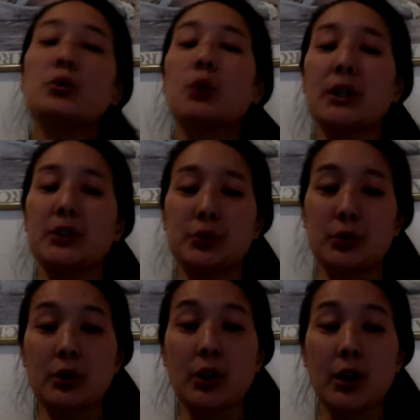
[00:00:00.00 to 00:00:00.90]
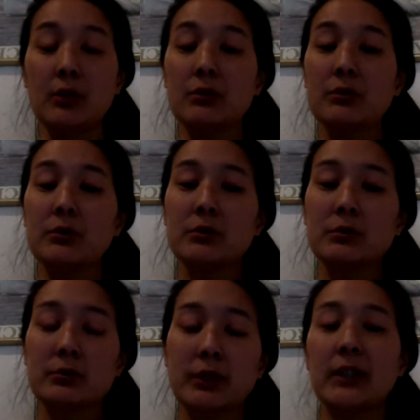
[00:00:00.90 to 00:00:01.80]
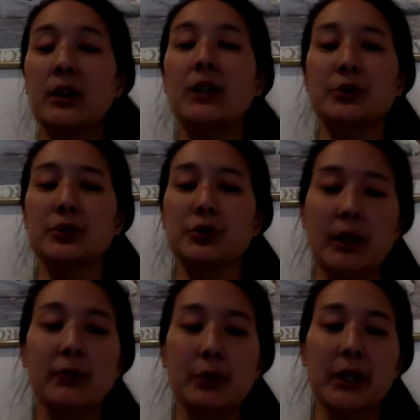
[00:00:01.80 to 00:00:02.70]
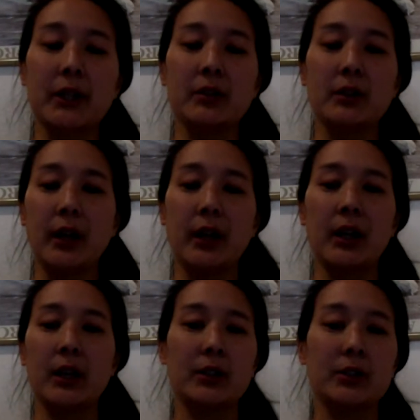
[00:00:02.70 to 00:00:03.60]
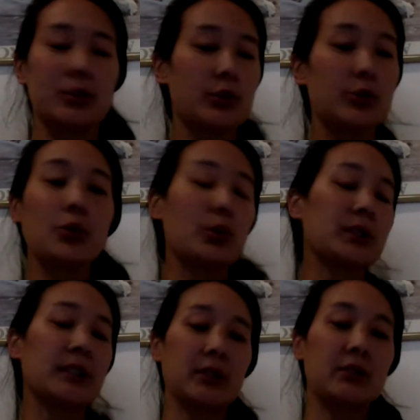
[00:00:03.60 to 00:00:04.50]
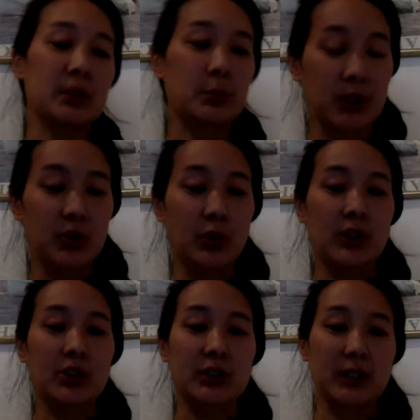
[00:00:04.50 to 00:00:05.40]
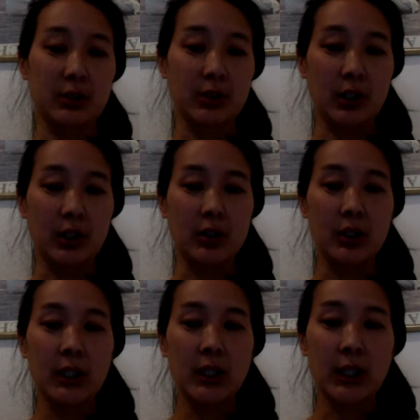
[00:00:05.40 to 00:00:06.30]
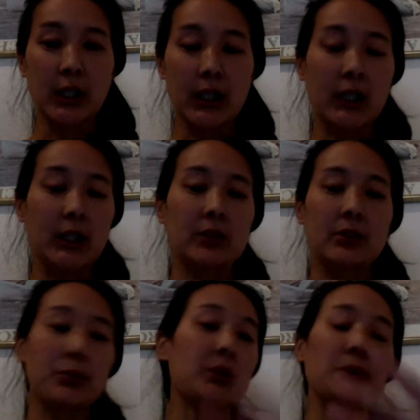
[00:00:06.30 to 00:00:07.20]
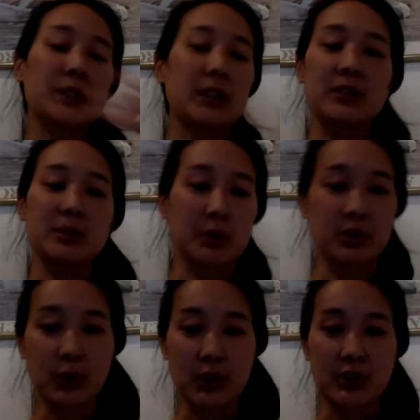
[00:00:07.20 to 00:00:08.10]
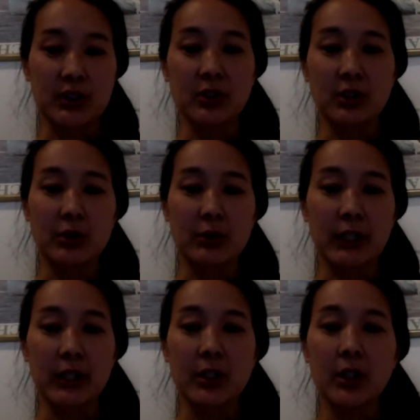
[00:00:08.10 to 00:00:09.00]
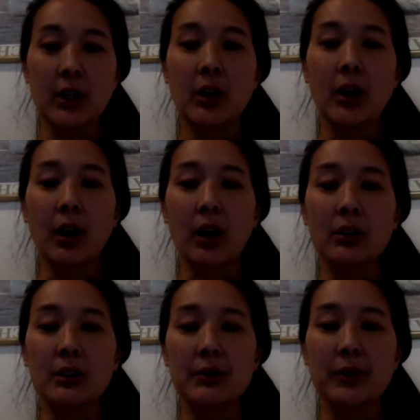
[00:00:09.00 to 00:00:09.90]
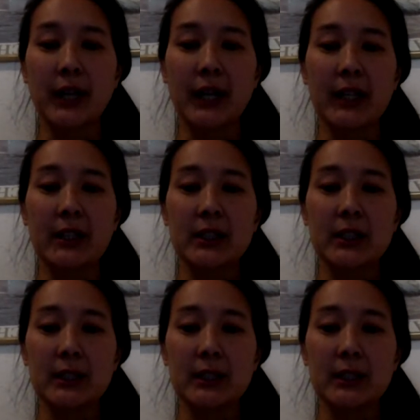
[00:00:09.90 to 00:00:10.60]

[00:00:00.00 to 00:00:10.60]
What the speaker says: wash your car, right, on your driveway, and 2 doors down, someone else washes their car, and 3 doors down, someone else washes their car, right? All of that,